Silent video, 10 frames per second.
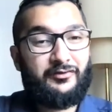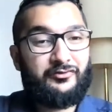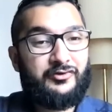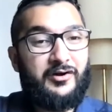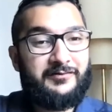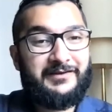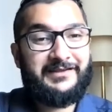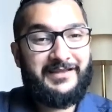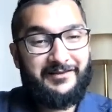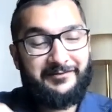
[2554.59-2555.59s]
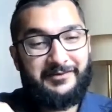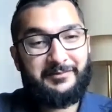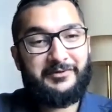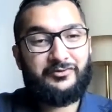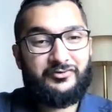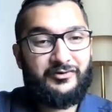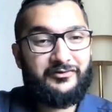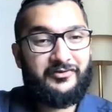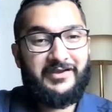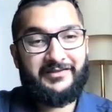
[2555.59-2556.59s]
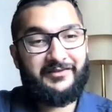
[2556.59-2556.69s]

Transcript: are starving and they lift up their shirts saying,